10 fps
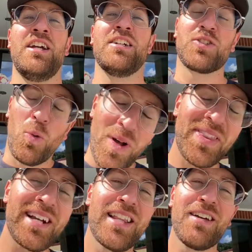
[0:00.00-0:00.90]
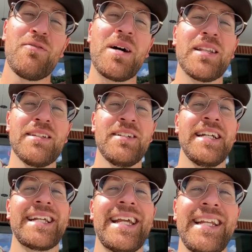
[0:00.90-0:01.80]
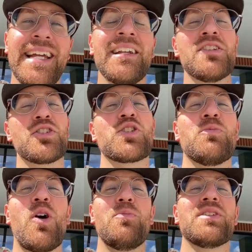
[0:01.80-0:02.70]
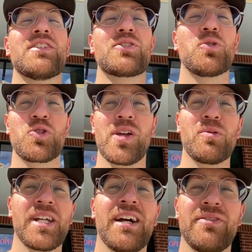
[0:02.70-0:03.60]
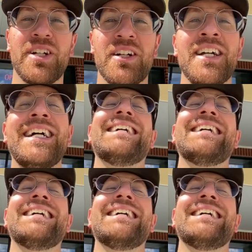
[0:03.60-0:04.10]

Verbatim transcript: So one thing I love about living in Acadiana is the small business culture that we have here.